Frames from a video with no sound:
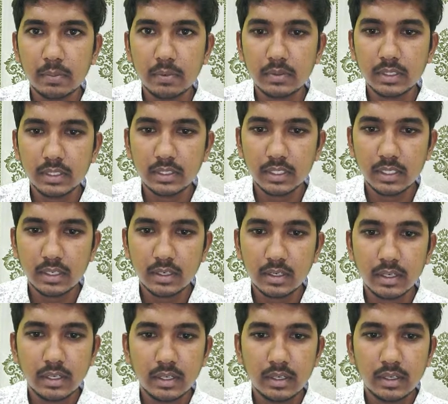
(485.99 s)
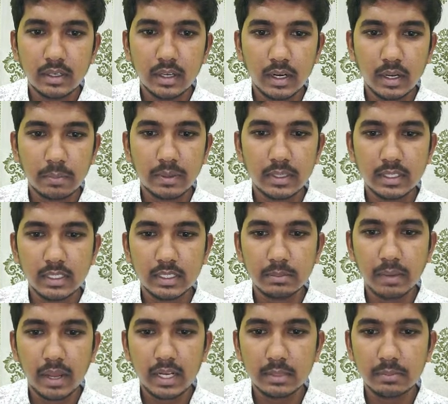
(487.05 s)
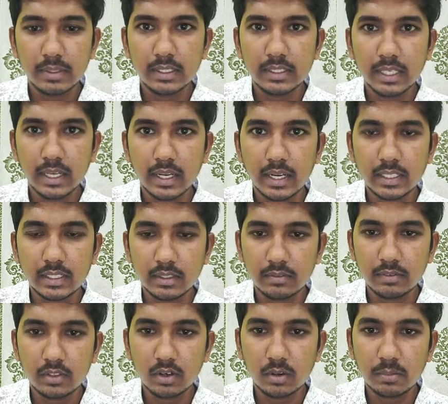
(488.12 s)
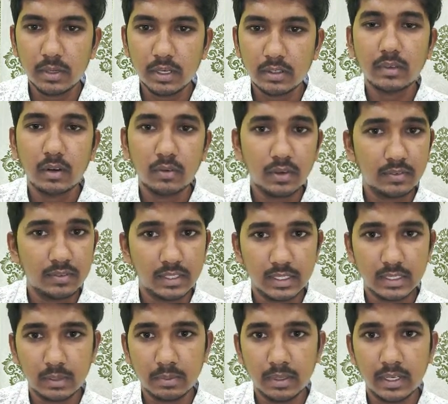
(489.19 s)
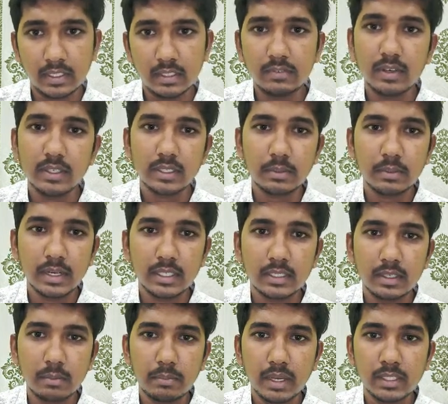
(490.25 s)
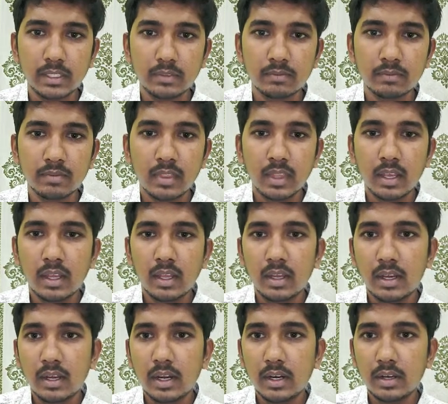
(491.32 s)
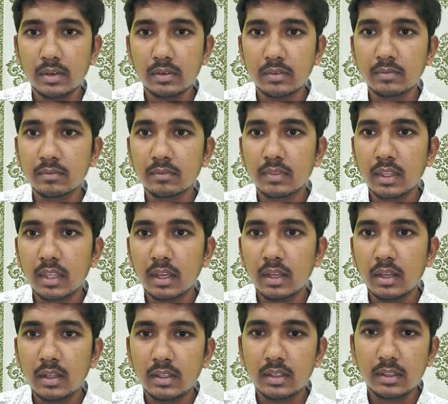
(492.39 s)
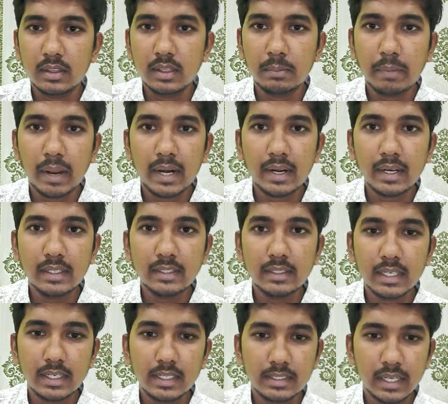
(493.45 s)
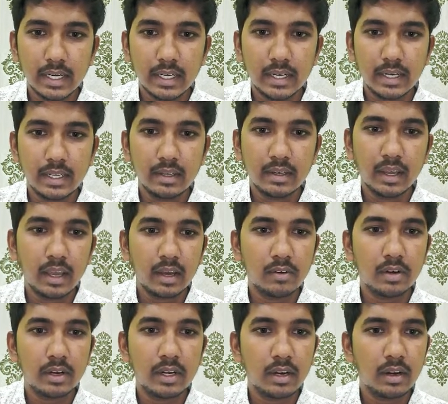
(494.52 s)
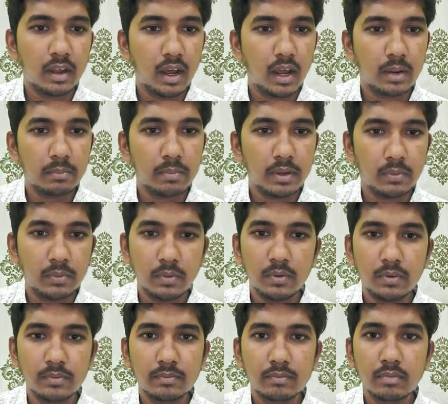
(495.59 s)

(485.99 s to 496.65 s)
procedure, enterprise risk management, segregation of job. Out of 6 subheadings, 5 subheadings are matching, and the matter inside the side heading I have written on my own,